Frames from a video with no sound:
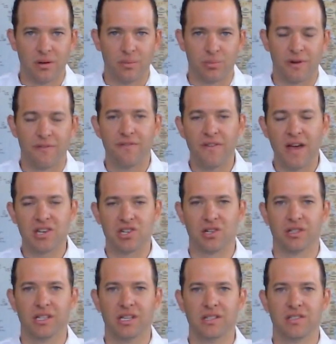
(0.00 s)

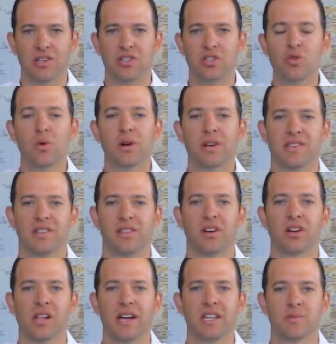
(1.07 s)
professionally to do what is in their
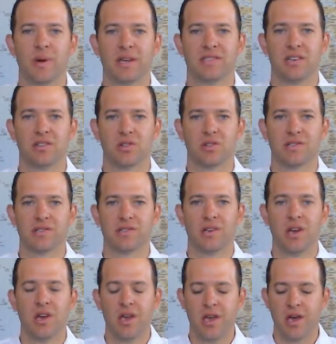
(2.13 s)
client's best interest.
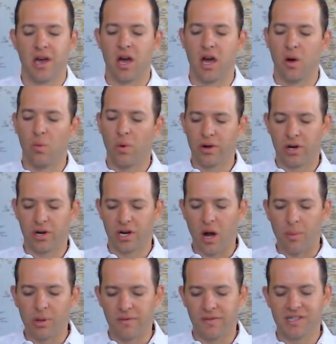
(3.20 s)
What are a
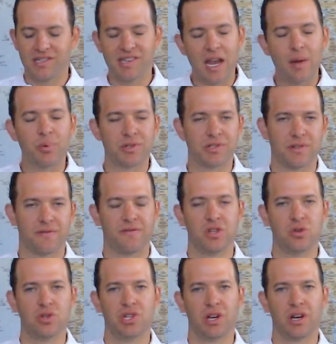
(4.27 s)
couple of examples of
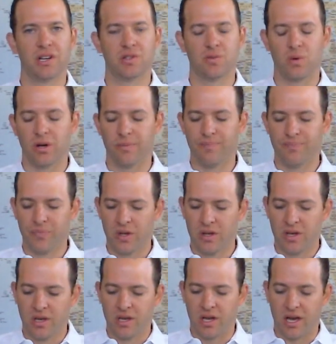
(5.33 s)
fiduciaries? Well,
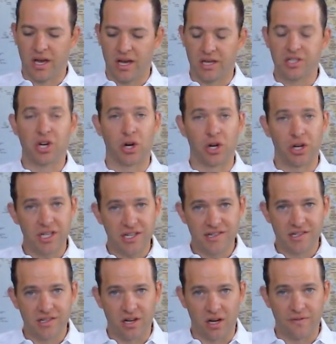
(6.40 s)

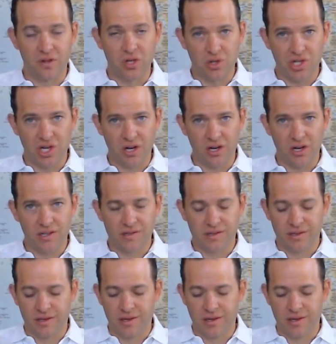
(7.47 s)
attorneys are fiduciaries,